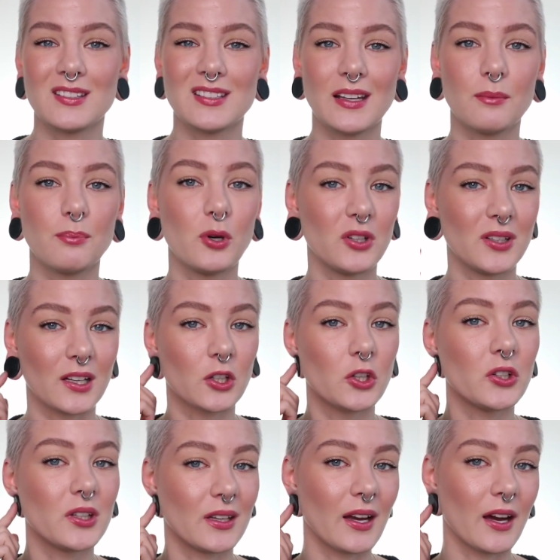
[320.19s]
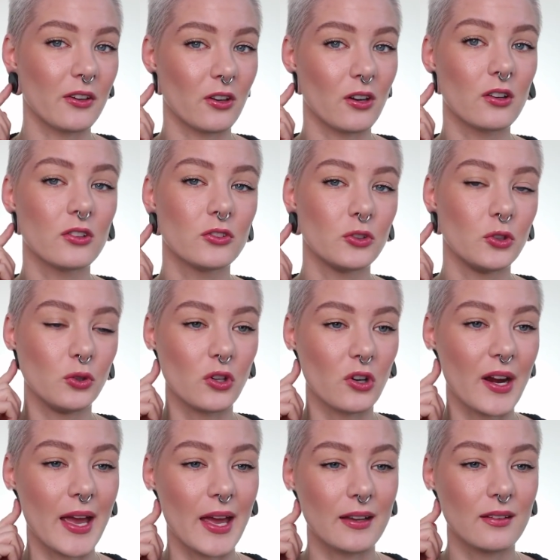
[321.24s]
It's like putting a cookie cutter to
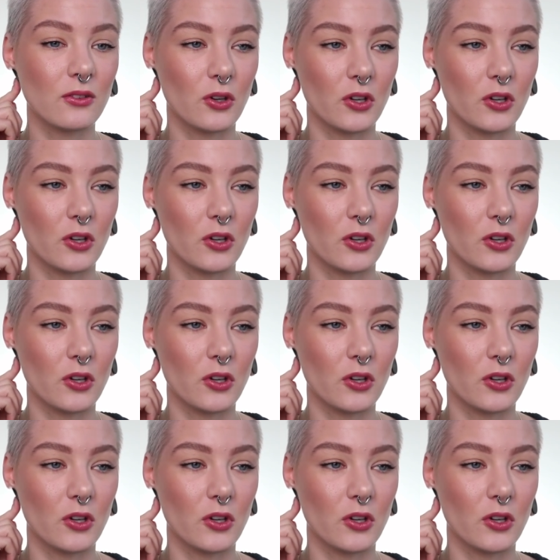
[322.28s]
your head